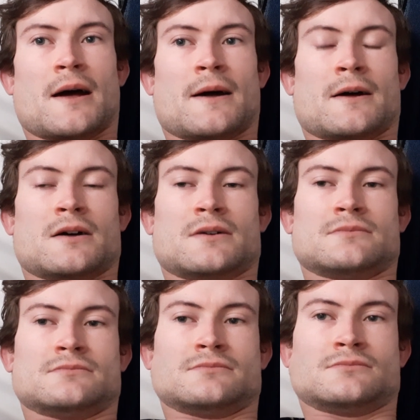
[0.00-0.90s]

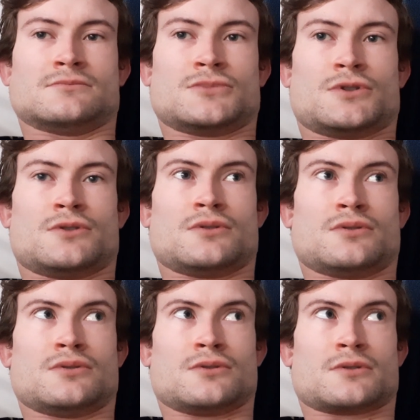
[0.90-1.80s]
Um,
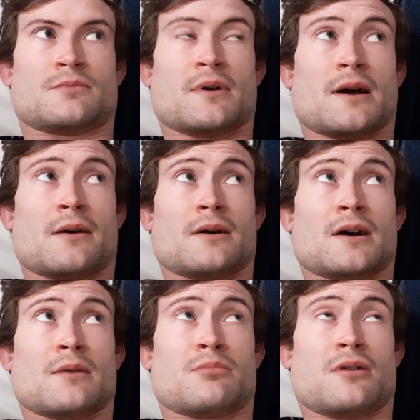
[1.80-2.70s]
talked
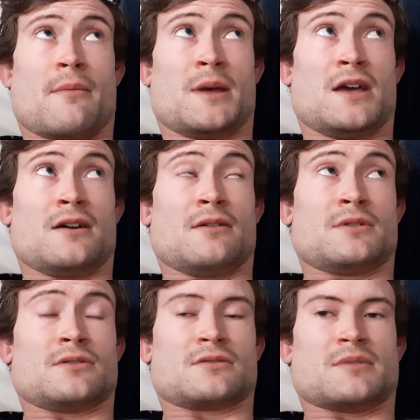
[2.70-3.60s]
about Premiere. We
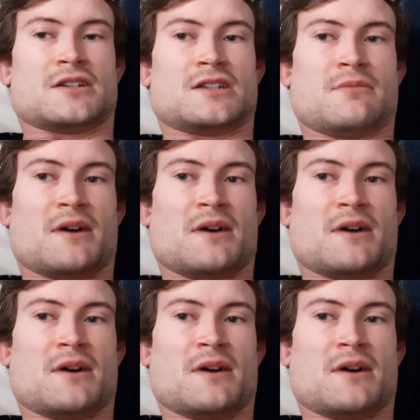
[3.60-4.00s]
talked about Team